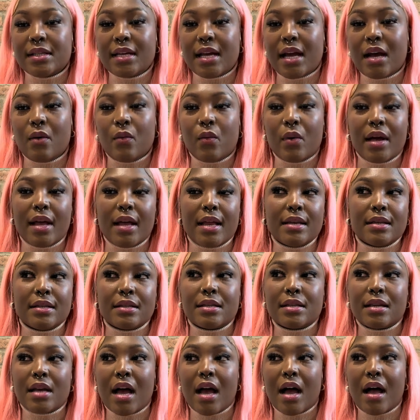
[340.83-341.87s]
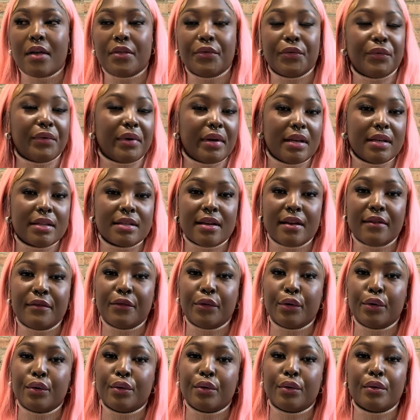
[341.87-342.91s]
I went through the
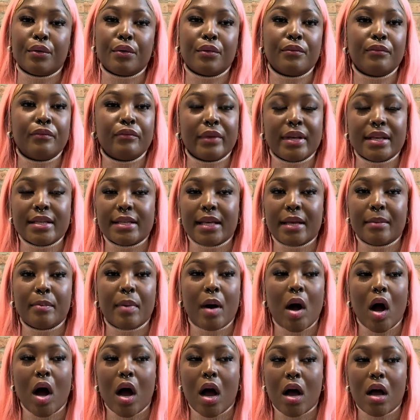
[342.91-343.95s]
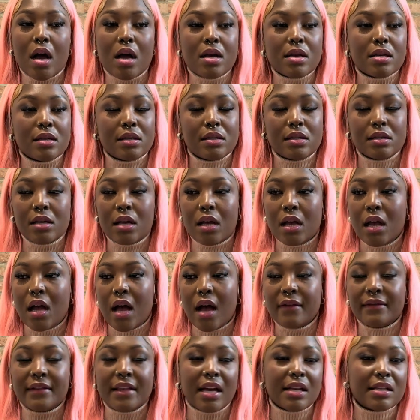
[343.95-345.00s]
interview, they said pass
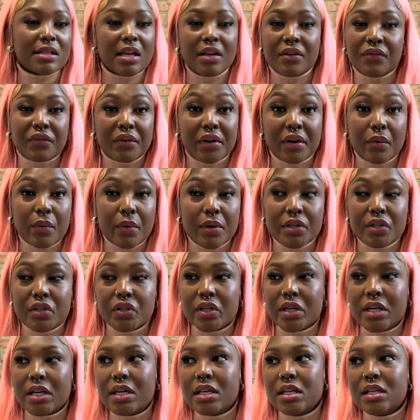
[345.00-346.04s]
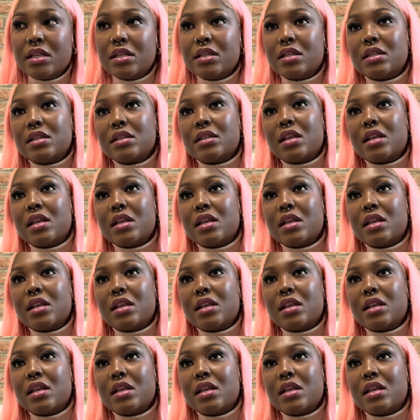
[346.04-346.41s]
after asking 3 questions,